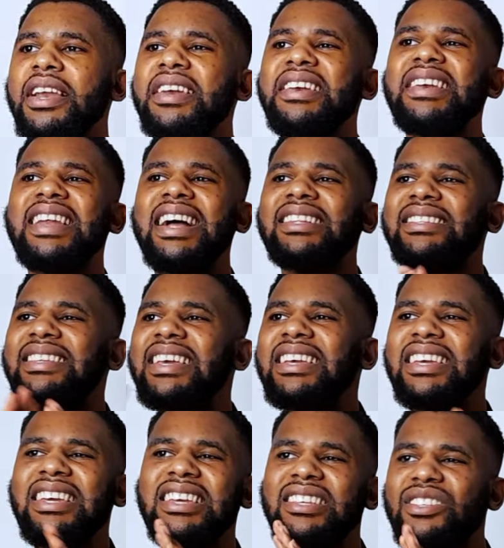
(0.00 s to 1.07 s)

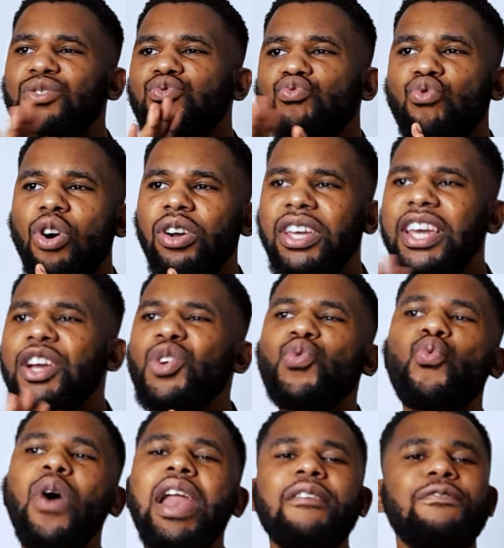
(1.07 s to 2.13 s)
Nothing is
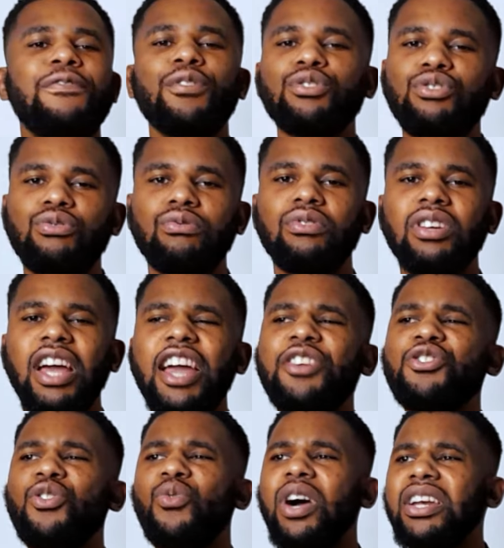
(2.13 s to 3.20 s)
working well for you. And
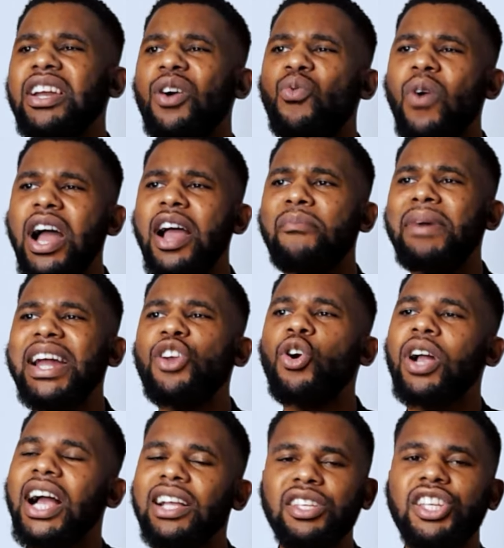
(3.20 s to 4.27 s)
you wonder, why am I
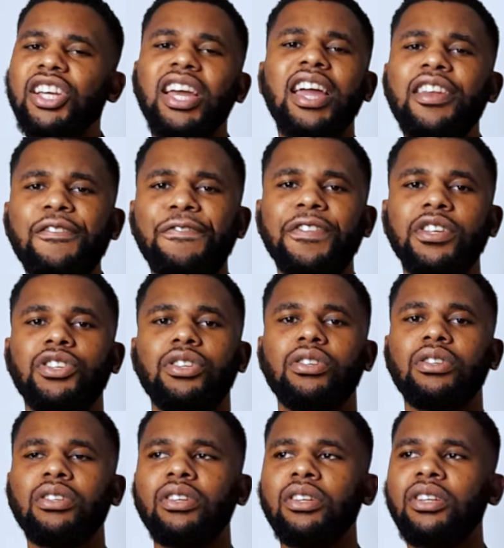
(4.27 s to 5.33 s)
not catching any
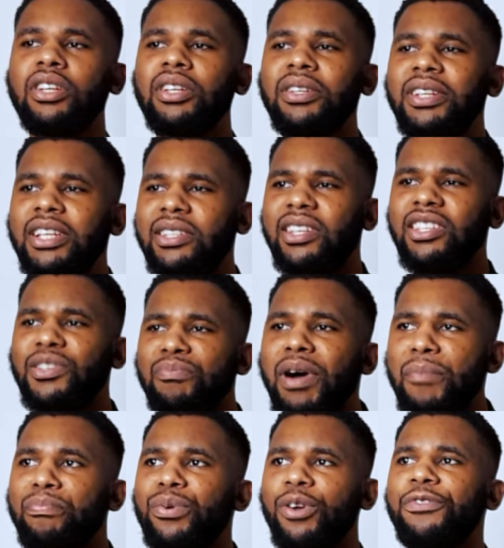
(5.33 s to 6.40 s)
fish? This is
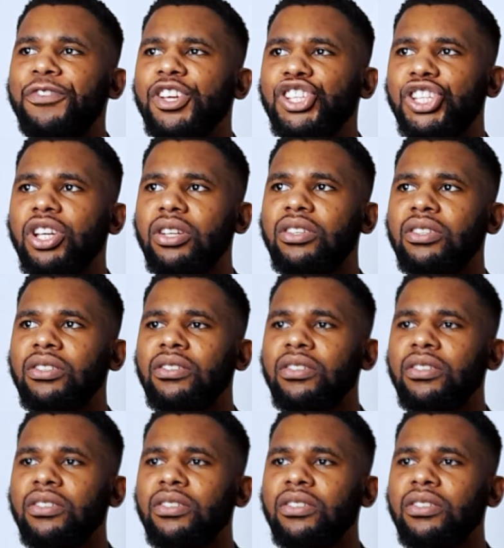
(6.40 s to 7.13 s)
my profession.